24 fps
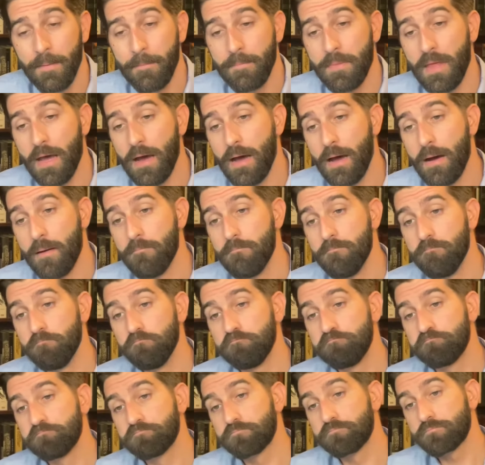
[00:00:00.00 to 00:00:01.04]
Um,
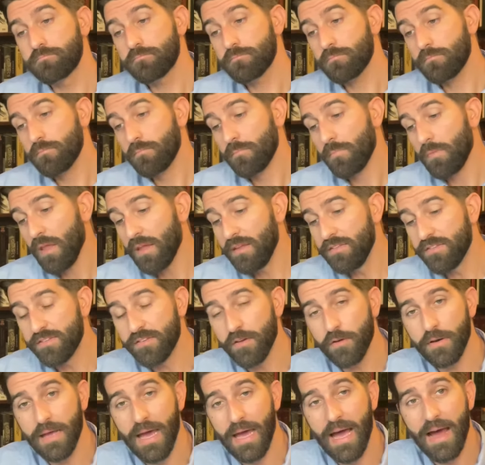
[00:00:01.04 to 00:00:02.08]
and so
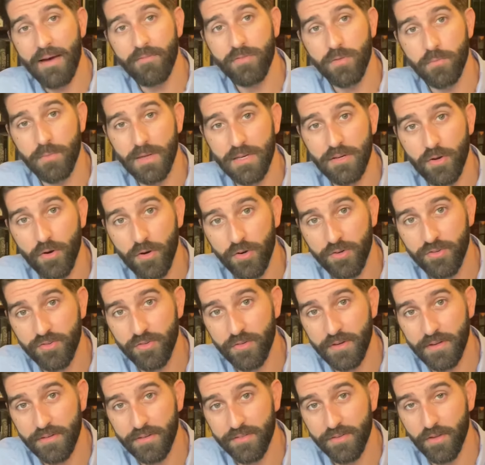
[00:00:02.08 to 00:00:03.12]
to have them in
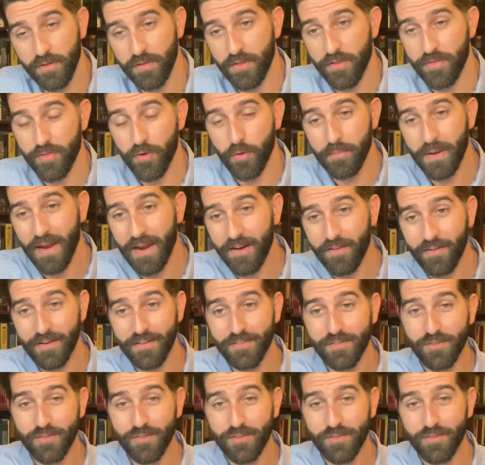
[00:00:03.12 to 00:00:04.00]
nursery so that their parents,